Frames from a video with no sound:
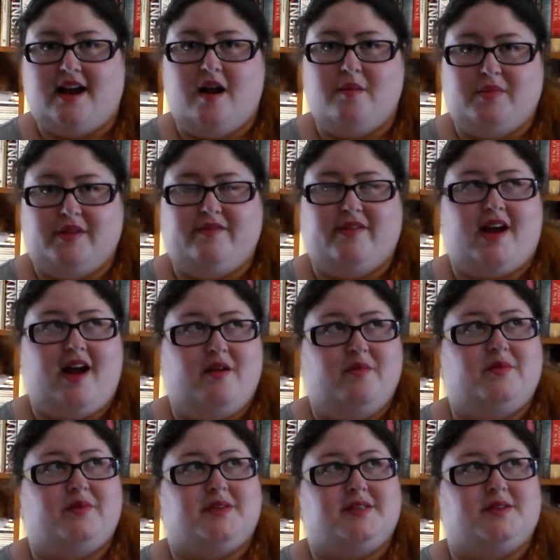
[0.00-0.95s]
can't believe I
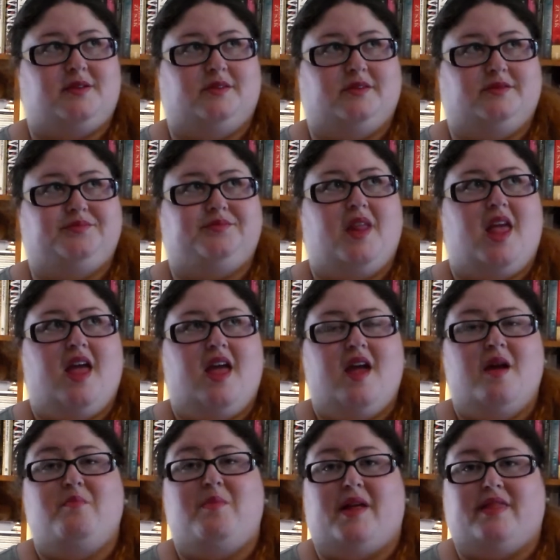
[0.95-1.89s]
can't remember what it's called,
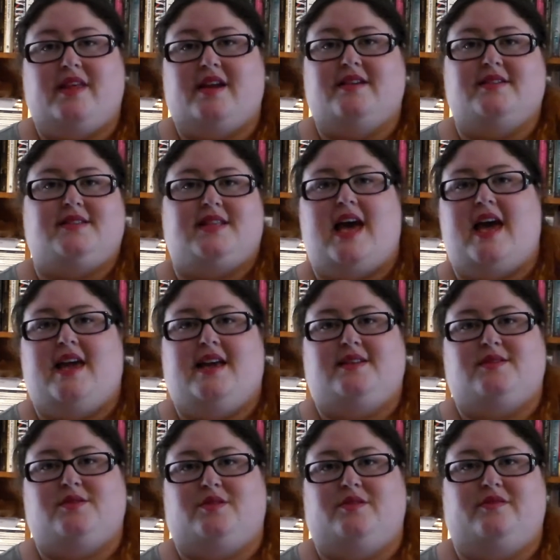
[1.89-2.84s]
but there's
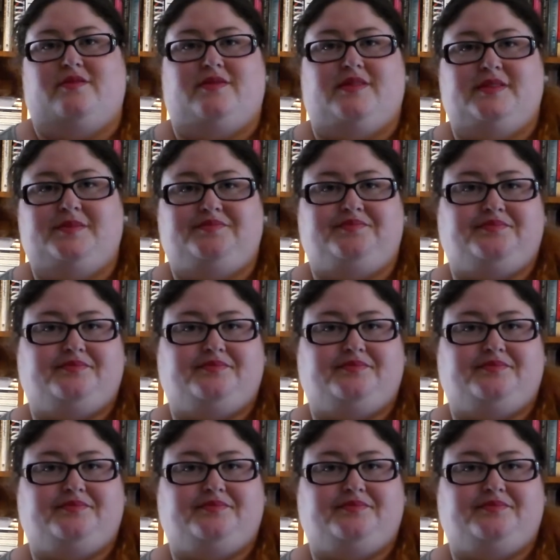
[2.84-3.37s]
a sort of